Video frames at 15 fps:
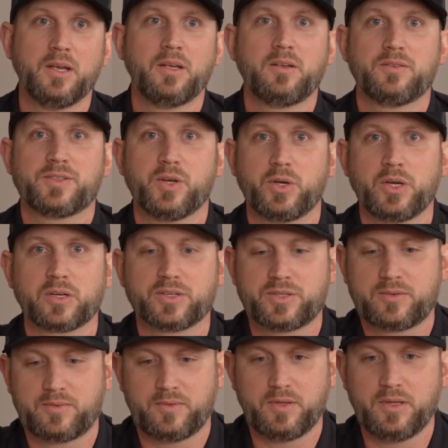So you
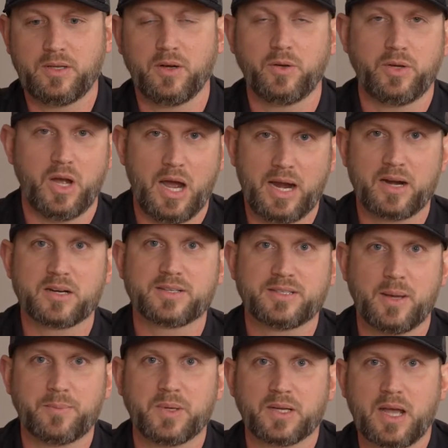hire a
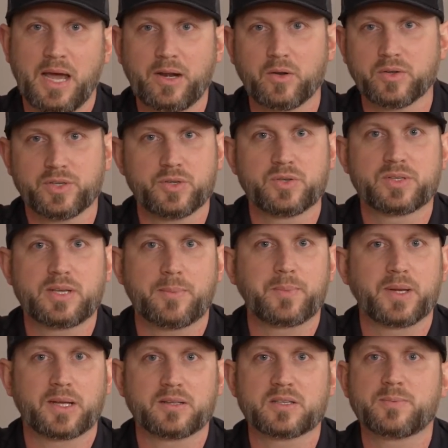septic. I don't do
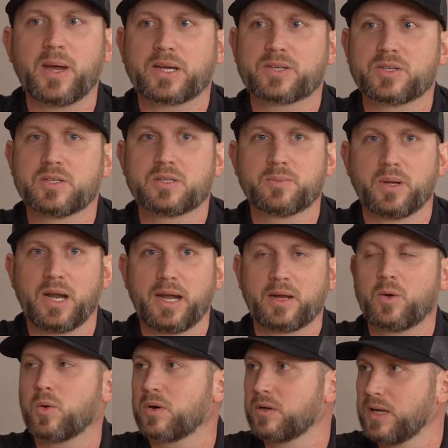septic inspections, but I
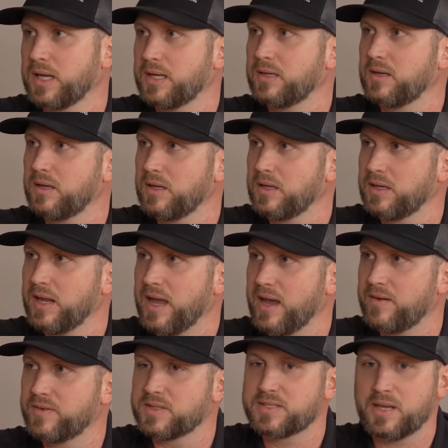coordinate and
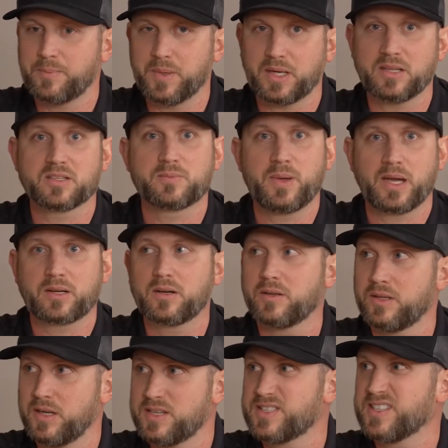have a septic inspector
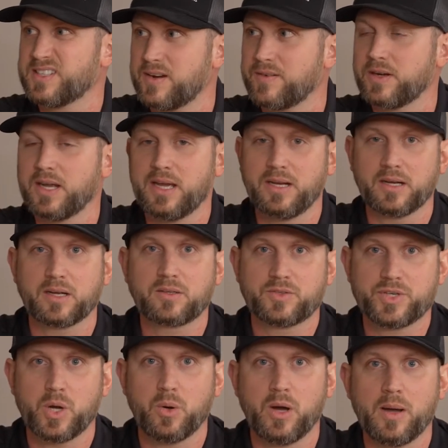that does this every day to
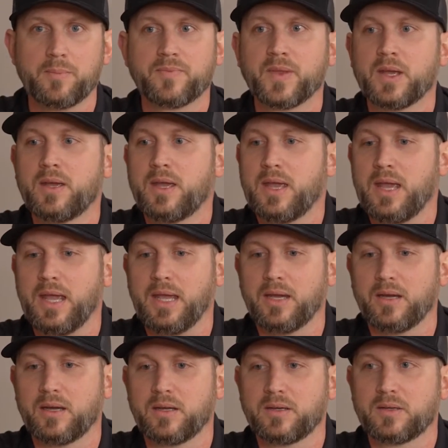show up.
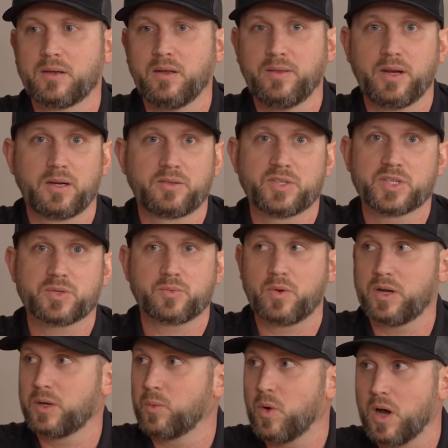And they're just
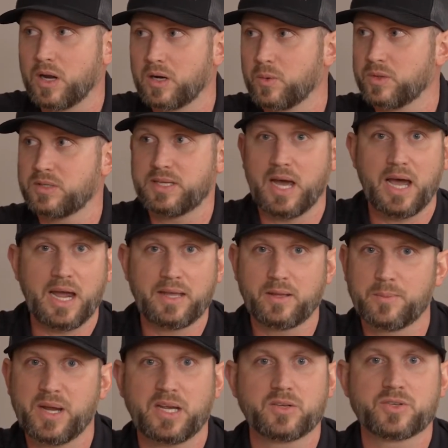running water with dye, and they're
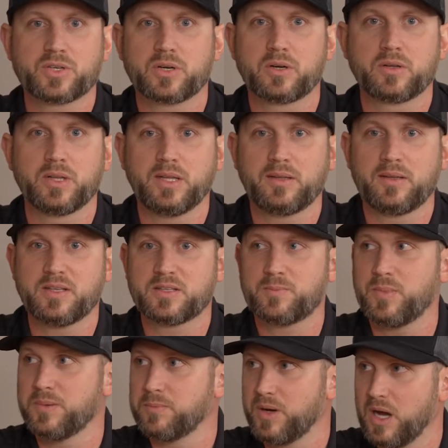making sure that it's
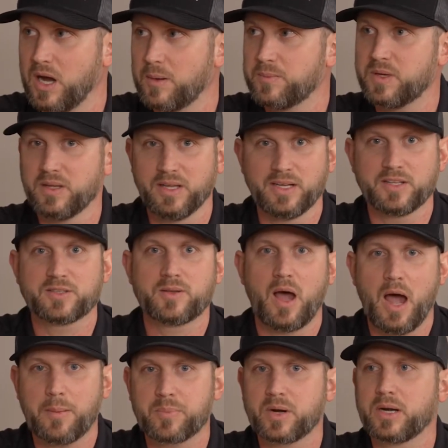been pumped and that it's
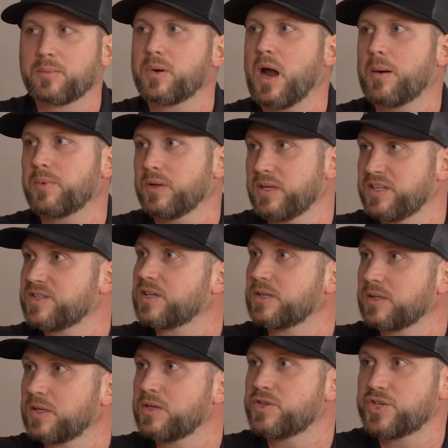operating properly and it's
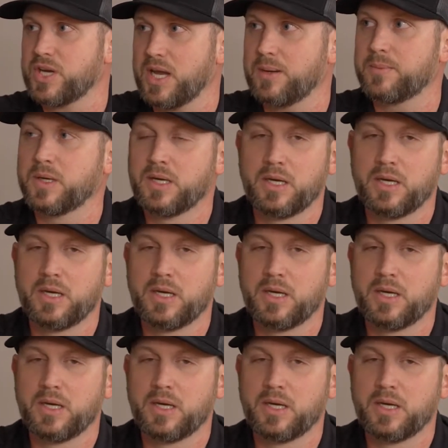in good shape,